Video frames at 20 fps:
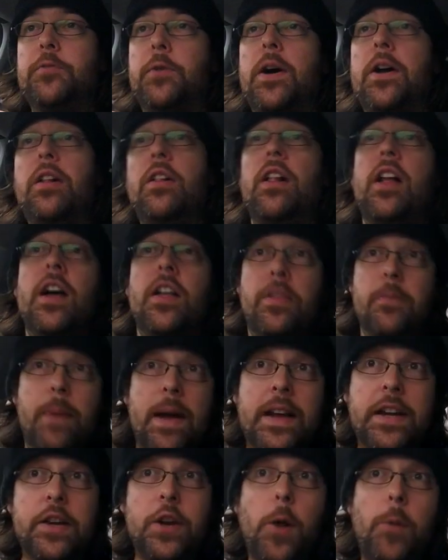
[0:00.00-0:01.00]
well, the
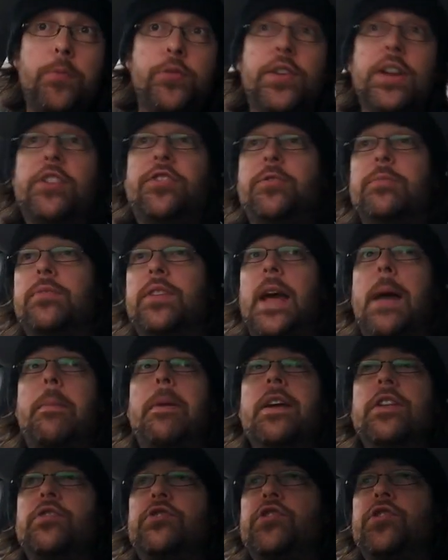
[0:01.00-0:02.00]
Mega Knobs did some
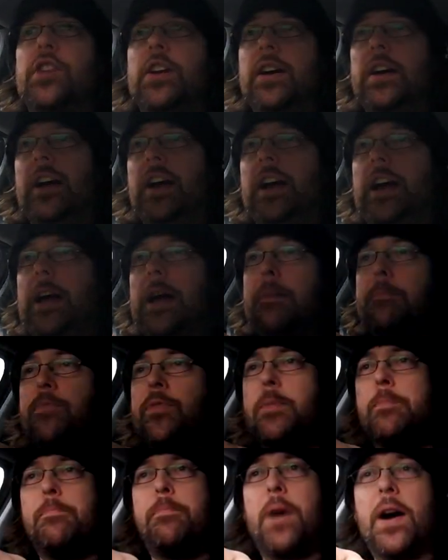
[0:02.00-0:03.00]
damage,
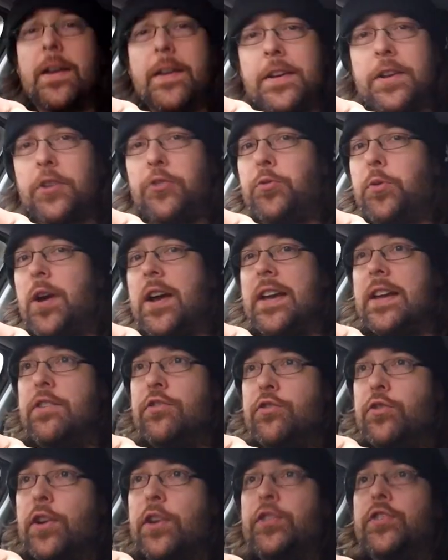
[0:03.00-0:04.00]
the bikers were
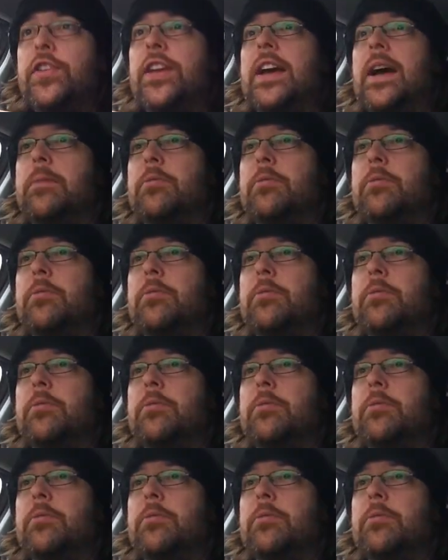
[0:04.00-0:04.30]
interesting.